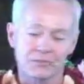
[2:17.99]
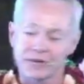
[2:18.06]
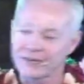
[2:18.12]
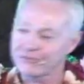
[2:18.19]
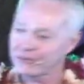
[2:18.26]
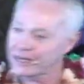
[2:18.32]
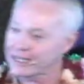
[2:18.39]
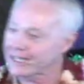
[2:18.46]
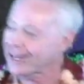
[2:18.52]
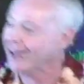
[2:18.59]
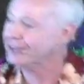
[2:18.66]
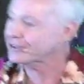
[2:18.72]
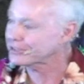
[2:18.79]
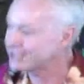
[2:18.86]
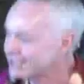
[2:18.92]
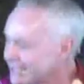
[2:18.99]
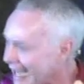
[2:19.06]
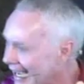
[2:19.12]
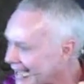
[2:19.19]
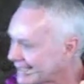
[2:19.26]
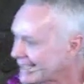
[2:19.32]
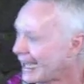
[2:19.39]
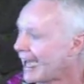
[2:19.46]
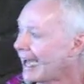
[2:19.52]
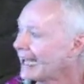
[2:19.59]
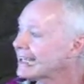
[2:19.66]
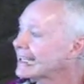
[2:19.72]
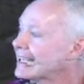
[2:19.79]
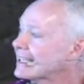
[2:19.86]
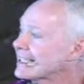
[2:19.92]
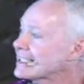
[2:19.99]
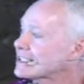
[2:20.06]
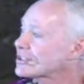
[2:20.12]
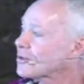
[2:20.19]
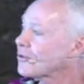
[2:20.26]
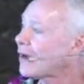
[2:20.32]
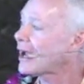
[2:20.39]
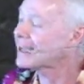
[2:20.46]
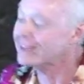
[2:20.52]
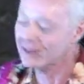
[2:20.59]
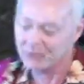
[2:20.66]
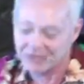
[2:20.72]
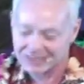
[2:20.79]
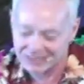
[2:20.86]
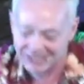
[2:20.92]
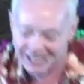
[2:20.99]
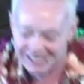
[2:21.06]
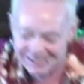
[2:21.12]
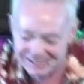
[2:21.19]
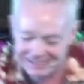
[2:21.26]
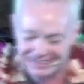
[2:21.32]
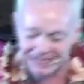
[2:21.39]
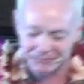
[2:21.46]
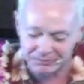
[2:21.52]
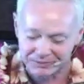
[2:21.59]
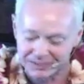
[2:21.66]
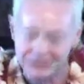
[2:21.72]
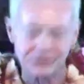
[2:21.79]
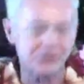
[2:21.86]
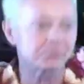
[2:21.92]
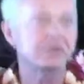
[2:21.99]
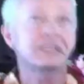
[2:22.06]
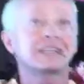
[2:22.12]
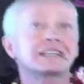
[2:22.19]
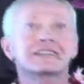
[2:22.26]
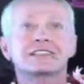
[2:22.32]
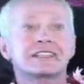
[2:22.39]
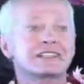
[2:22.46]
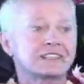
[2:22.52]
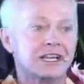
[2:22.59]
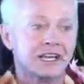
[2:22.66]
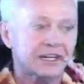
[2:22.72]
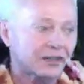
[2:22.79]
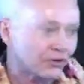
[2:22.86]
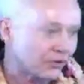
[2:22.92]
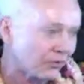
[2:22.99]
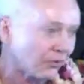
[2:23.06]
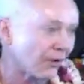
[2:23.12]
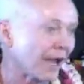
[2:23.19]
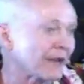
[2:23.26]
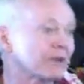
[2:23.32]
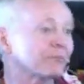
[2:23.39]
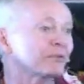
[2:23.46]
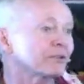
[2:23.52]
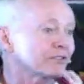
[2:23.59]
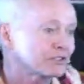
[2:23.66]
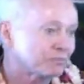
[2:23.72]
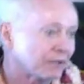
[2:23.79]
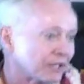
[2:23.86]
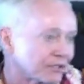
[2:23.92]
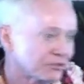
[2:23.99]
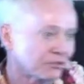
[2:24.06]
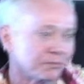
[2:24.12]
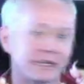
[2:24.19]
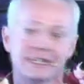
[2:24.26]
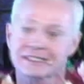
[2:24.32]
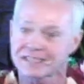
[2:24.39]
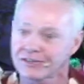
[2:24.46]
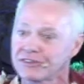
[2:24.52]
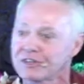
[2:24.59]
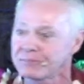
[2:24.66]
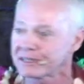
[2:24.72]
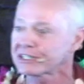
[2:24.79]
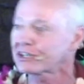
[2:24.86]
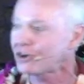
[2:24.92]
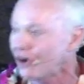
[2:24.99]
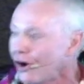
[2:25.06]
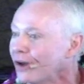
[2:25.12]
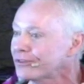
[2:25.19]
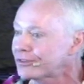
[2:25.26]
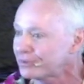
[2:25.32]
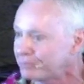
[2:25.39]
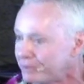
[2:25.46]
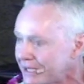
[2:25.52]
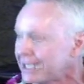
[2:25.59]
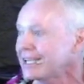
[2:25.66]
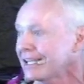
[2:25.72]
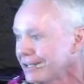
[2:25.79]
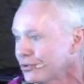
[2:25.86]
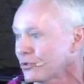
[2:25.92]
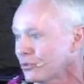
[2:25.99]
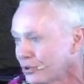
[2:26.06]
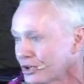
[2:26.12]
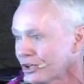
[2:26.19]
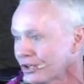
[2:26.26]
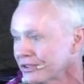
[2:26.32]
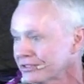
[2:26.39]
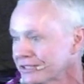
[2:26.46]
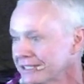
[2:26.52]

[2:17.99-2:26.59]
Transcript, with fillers: If we can understand that, it is the way that we then step into being these incredible spiritual beings that we've been called to be in the world.